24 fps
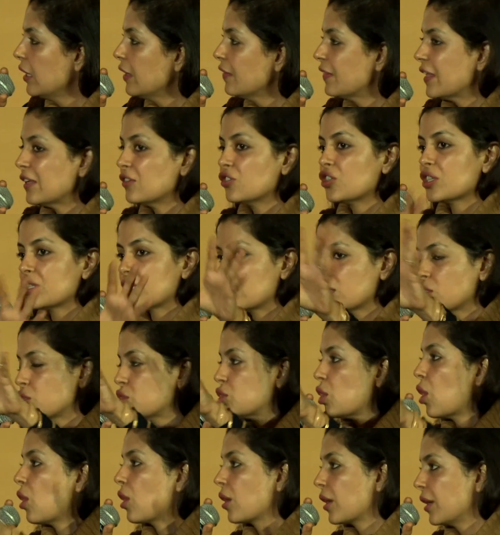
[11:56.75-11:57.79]
than just a
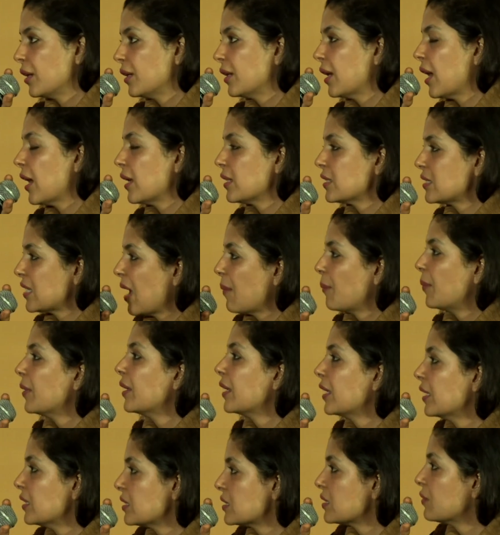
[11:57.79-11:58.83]
song and dance
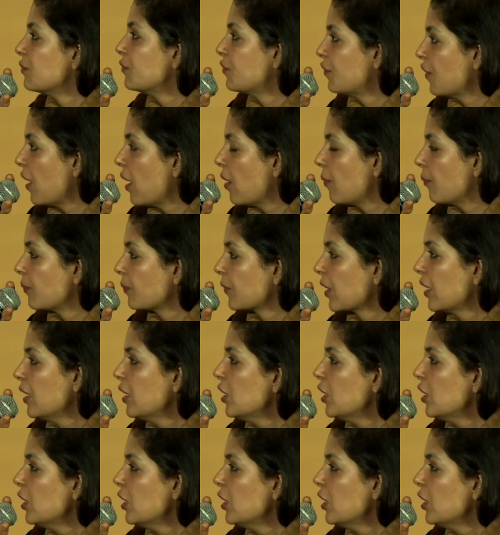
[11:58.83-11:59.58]
happening in some farm.